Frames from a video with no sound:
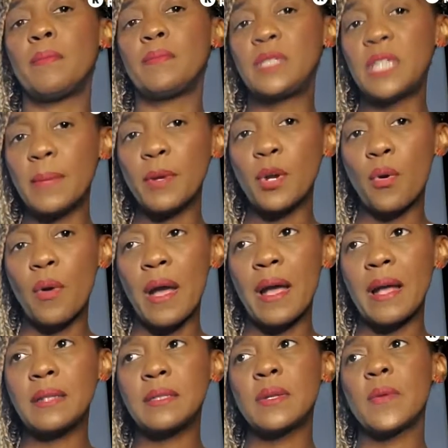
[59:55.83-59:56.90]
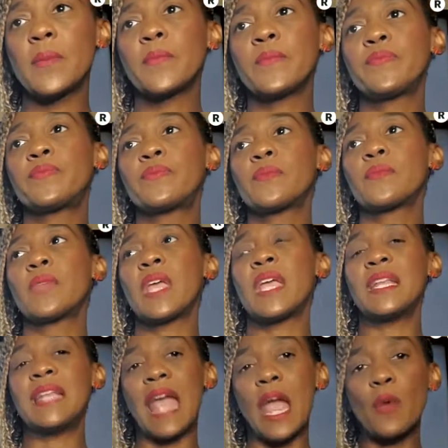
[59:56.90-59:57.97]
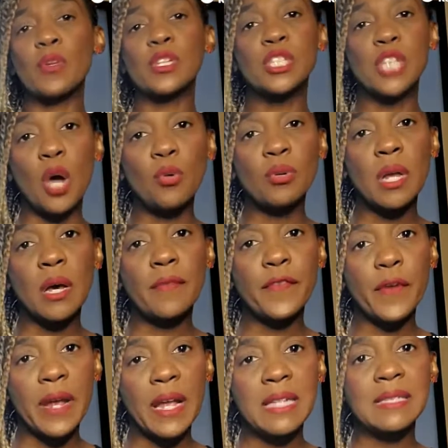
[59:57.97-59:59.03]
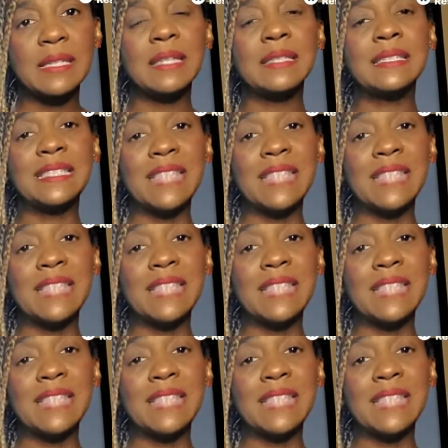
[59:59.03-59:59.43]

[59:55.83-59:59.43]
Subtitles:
Democrat in Arizona, for instance,